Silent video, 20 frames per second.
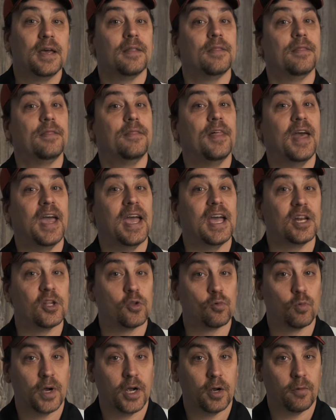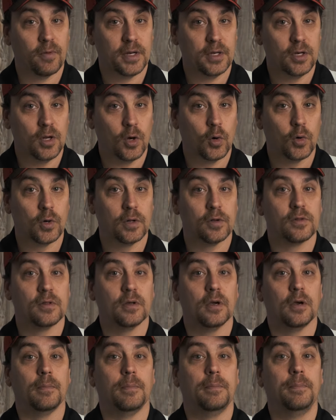that is where we notice
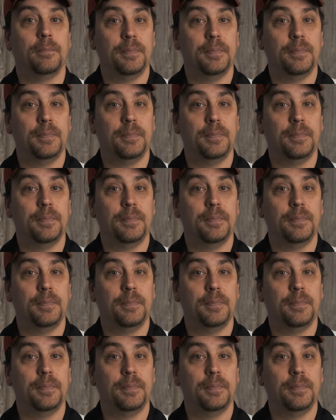a